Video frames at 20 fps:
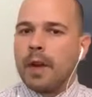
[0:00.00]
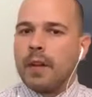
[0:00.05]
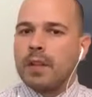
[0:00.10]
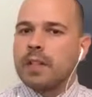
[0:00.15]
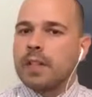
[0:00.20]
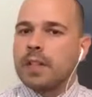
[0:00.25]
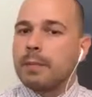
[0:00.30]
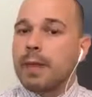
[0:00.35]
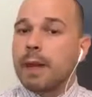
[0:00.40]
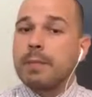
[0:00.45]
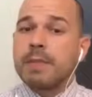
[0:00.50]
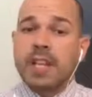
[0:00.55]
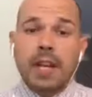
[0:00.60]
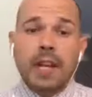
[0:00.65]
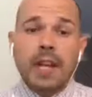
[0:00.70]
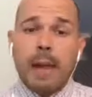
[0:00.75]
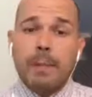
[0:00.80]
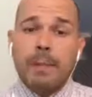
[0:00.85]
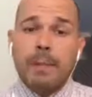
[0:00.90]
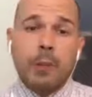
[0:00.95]
Sometimes it
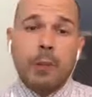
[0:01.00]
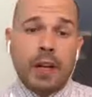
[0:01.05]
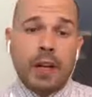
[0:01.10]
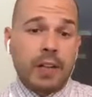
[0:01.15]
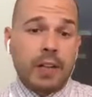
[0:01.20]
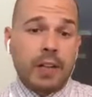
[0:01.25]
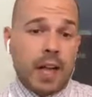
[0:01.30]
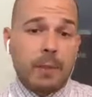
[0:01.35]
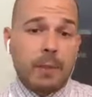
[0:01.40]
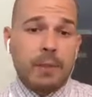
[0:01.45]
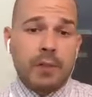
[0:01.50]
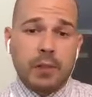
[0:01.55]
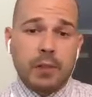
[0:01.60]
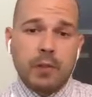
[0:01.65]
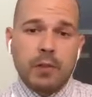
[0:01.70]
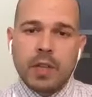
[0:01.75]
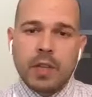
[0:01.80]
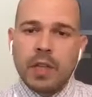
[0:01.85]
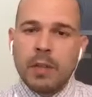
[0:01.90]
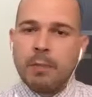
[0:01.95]
can happen quickly,
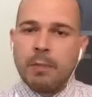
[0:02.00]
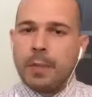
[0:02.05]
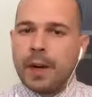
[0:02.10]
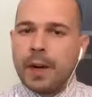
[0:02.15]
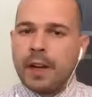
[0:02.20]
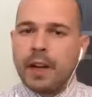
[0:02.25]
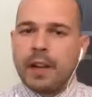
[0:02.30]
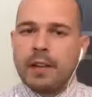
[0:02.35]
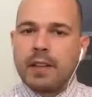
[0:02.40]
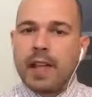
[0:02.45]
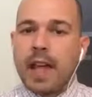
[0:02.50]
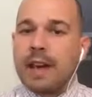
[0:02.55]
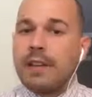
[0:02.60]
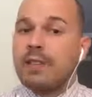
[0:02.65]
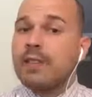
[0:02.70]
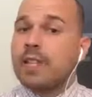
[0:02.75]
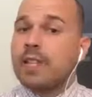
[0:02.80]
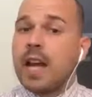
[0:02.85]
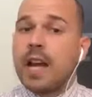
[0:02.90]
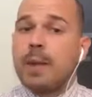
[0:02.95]
absolutely, but a lot
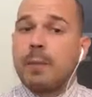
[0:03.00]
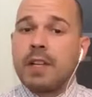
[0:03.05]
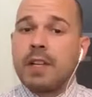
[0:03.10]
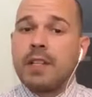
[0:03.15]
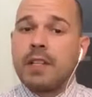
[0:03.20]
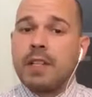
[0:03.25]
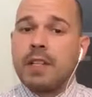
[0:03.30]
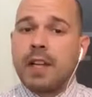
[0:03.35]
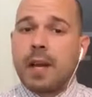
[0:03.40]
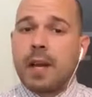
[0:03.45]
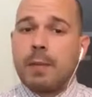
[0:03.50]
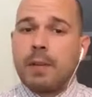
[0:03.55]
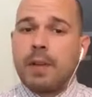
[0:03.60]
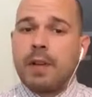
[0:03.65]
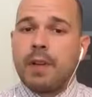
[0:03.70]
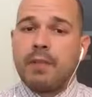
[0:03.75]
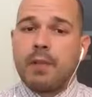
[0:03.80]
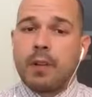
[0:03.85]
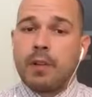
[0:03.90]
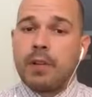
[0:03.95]
of the time I see it
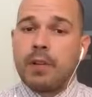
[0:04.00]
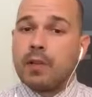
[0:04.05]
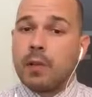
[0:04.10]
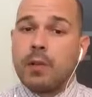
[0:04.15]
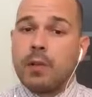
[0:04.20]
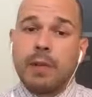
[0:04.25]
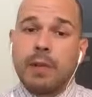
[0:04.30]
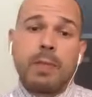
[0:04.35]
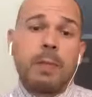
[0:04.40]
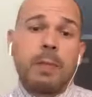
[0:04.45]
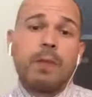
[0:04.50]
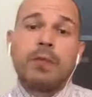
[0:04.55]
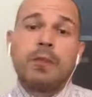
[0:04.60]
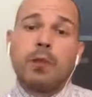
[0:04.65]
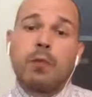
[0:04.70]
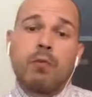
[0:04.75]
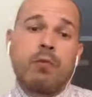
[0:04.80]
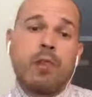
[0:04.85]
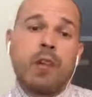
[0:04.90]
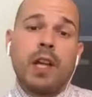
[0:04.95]
happening very slowly, and people
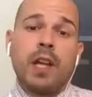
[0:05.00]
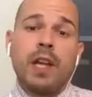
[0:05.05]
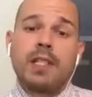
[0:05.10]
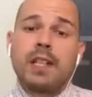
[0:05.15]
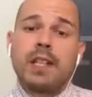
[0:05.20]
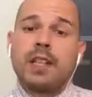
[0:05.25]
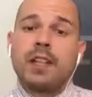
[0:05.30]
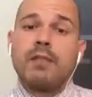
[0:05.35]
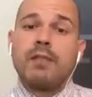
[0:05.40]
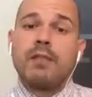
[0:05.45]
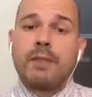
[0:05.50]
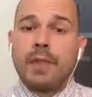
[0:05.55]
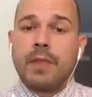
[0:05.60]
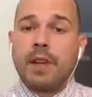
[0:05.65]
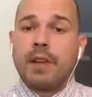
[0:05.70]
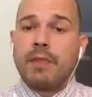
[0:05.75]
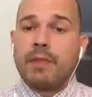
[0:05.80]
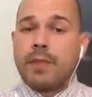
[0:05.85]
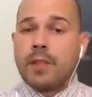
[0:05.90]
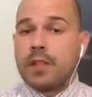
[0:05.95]
don't realize that
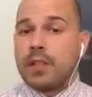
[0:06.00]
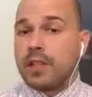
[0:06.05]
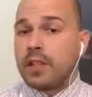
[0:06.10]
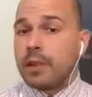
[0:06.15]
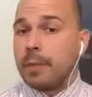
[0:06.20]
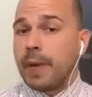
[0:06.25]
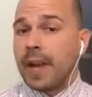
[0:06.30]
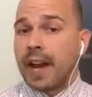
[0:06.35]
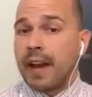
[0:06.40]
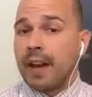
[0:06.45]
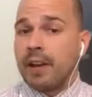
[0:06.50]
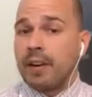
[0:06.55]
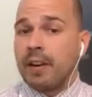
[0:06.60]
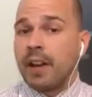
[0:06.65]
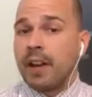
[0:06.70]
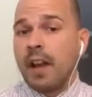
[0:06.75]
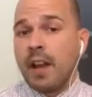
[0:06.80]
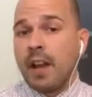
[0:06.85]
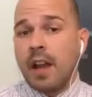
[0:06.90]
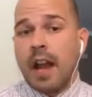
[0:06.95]
they're visually impaired
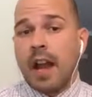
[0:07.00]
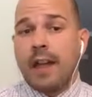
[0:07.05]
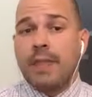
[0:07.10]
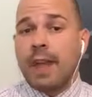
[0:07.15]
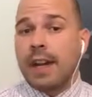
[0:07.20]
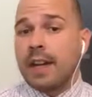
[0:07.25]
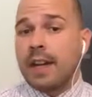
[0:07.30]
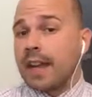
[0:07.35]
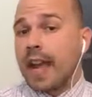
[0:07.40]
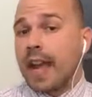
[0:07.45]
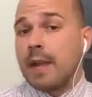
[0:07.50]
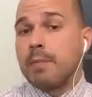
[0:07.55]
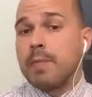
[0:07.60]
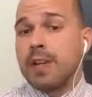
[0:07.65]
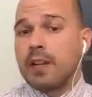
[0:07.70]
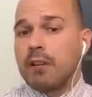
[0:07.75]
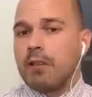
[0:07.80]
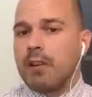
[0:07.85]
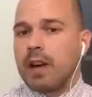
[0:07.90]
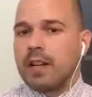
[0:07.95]
and that it can be
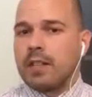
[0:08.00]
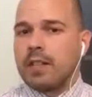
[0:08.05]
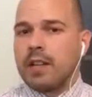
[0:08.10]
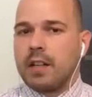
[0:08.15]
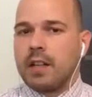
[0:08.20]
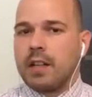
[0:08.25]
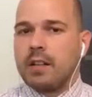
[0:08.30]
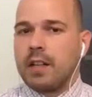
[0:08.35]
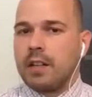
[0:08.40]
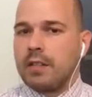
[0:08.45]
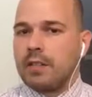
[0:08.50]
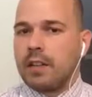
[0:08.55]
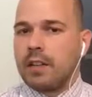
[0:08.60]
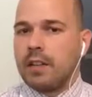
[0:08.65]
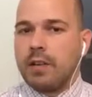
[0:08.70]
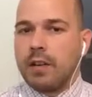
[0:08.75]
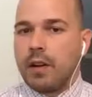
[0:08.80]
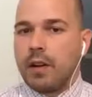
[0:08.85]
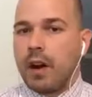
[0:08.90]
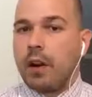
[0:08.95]
corrected, and that
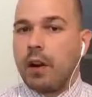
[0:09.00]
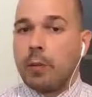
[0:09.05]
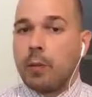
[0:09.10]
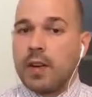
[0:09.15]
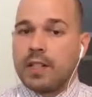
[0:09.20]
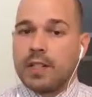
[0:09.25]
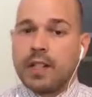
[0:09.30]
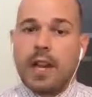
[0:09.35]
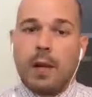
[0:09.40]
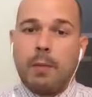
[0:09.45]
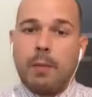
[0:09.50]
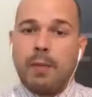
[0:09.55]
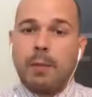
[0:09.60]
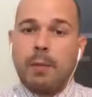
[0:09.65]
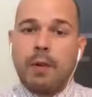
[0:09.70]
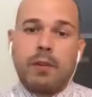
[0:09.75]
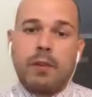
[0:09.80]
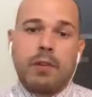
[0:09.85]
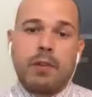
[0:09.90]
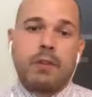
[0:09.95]
there are ways to help them,
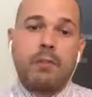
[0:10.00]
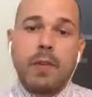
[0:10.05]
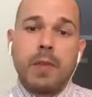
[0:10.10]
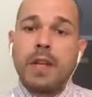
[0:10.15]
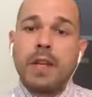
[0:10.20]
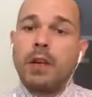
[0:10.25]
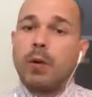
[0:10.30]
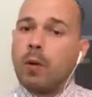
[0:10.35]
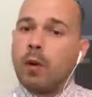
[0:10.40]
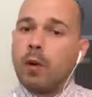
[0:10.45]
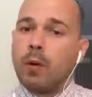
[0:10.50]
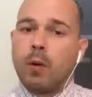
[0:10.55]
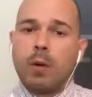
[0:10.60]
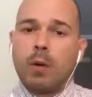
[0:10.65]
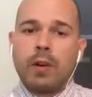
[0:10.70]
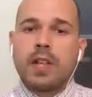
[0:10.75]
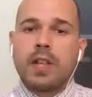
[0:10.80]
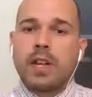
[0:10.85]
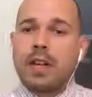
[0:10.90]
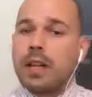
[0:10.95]
whether it's me
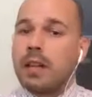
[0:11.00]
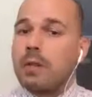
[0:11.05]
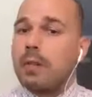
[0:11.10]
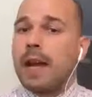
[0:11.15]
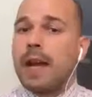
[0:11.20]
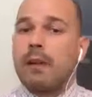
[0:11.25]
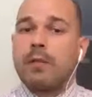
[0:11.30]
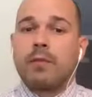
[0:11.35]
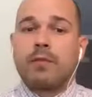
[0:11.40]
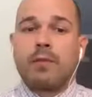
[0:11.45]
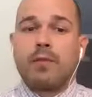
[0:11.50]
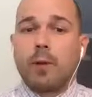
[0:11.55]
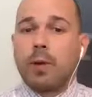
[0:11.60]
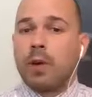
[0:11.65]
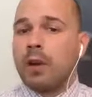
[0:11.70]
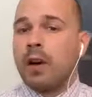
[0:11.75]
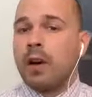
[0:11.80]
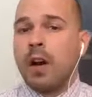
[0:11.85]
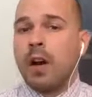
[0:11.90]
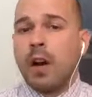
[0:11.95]
or sending them out
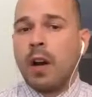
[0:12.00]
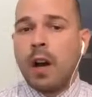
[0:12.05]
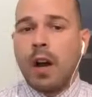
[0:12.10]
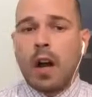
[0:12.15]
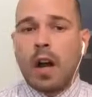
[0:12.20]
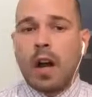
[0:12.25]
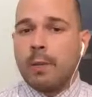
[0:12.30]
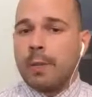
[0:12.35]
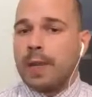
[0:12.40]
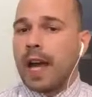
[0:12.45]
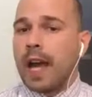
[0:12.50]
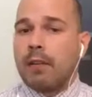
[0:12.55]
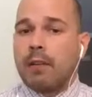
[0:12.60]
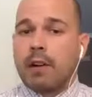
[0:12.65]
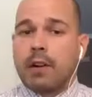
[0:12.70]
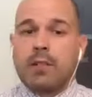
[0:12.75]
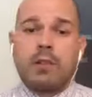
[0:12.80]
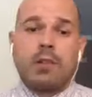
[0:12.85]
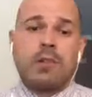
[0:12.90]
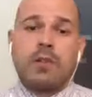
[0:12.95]
for
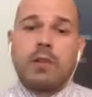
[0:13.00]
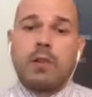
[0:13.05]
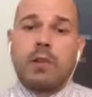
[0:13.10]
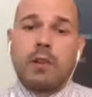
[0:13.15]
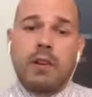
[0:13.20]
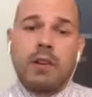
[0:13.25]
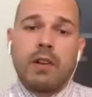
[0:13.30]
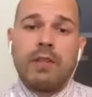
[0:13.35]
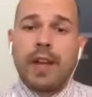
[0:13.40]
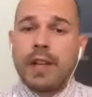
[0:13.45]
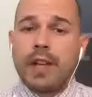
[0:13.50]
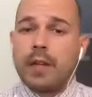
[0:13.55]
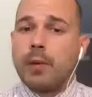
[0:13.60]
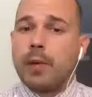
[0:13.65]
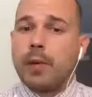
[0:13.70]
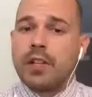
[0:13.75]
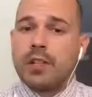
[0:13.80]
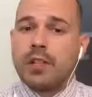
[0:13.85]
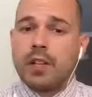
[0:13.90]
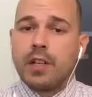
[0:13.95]
cataract surgery or an
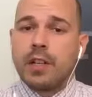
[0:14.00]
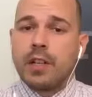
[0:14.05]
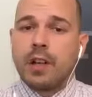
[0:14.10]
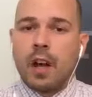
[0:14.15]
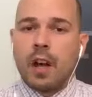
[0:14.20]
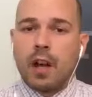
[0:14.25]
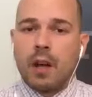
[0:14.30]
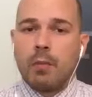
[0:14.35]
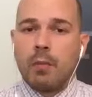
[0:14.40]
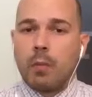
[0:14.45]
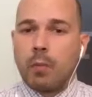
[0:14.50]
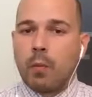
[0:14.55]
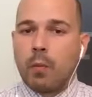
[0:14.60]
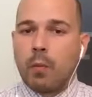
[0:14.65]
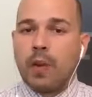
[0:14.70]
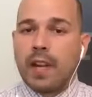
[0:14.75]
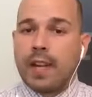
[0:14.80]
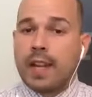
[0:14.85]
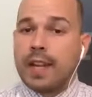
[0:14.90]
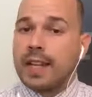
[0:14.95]
evaluation
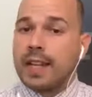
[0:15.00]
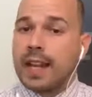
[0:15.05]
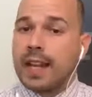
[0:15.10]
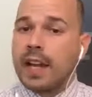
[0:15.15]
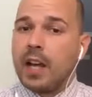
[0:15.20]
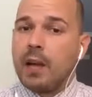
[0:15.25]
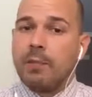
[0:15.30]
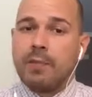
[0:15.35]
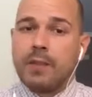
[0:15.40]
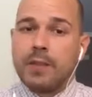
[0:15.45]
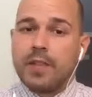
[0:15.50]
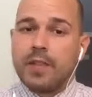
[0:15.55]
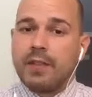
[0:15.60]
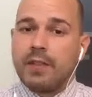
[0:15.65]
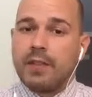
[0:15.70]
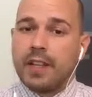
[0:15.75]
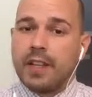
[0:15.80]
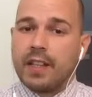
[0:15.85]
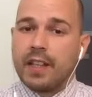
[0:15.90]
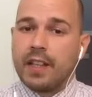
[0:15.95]
where they can get help for stuff
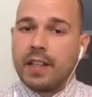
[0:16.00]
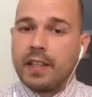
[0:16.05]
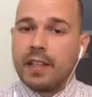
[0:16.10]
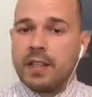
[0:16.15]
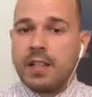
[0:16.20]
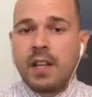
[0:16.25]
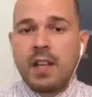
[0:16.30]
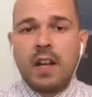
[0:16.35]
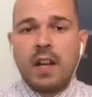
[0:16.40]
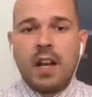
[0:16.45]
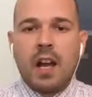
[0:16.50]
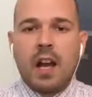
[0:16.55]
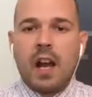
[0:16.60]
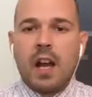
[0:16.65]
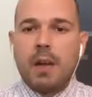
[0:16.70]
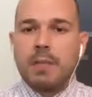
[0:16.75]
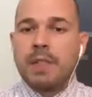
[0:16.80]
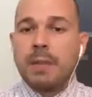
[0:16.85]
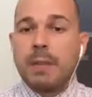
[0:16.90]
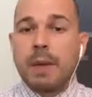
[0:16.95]
like this.
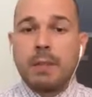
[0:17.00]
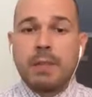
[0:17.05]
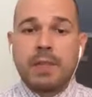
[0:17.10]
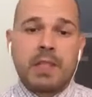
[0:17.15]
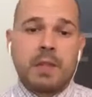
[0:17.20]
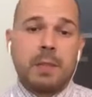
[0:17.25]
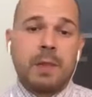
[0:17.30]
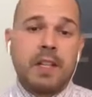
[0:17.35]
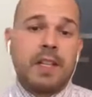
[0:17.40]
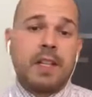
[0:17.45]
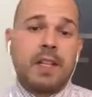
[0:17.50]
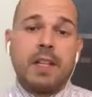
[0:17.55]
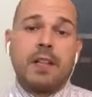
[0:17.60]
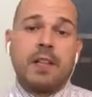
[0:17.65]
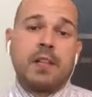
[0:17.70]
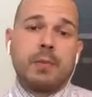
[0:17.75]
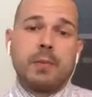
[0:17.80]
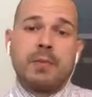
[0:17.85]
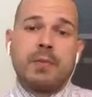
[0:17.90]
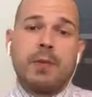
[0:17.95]
Sometimes it's been
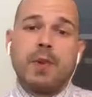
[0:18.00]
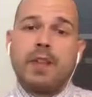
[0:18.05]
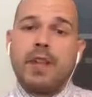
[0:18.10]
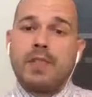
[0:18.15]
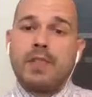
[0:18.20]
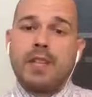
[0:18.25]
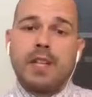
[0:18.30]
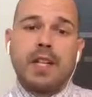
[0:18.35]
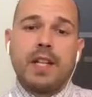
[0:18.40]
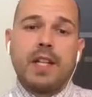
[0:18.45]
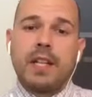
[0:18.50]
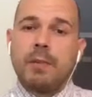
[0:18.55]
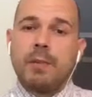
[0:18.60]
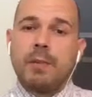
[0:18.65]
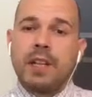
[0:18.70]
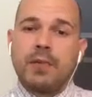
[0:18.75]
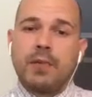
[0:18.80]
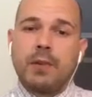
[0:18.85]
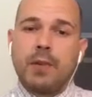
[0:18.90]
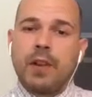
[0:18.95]
years before they've seen
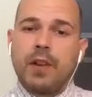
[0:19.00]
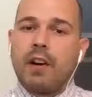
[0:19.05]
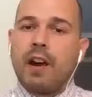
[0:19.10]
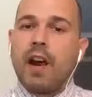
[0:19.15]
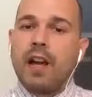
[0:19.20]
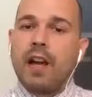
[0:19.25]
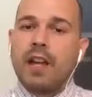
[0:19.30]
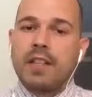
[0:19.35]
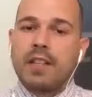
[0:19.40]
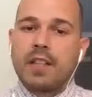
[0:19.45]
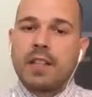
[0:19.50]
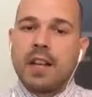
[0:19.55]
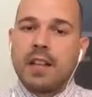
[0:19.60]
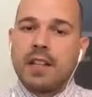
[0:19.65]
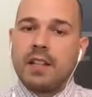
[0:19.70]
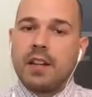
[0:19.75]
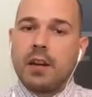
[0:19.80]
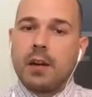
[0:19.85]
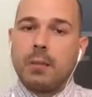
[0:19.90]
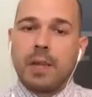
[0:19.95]
anybody for their eyes,
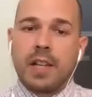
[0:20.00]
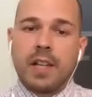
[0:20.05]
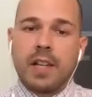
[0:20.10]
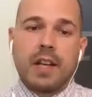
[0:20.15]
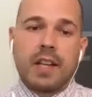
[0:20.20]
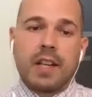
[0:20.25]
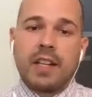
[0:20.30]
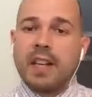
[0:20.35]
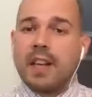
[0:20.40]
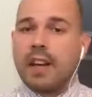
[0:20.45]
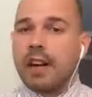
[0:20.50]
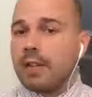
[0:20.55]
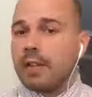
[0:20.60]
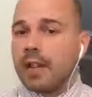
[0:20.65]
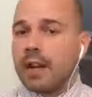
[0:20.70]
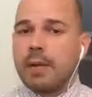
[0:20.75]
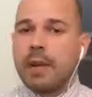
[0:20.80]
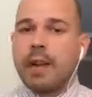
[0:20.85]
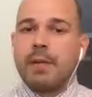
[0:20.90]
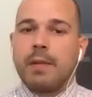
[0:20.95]
and me getting in there and
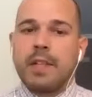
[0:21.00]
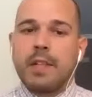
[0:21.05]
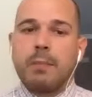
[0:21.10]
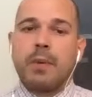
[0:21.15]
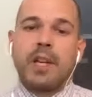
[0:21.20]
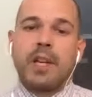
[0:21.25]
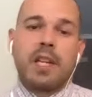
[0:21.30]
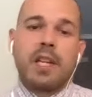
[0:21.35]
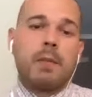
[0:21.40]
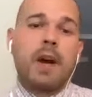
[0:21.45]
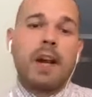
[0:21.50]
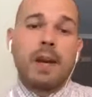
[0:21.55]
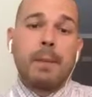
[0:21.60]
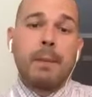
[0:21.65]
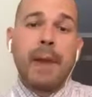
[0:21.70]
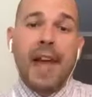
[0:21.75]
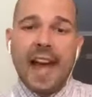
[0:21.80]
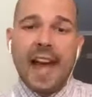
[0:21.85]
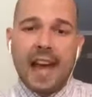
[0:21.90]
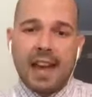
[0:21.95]
then at least putting them on a
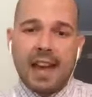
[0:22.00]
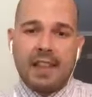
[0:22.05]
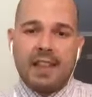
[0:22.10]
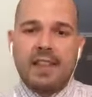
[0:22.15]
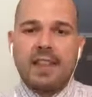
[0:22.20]
path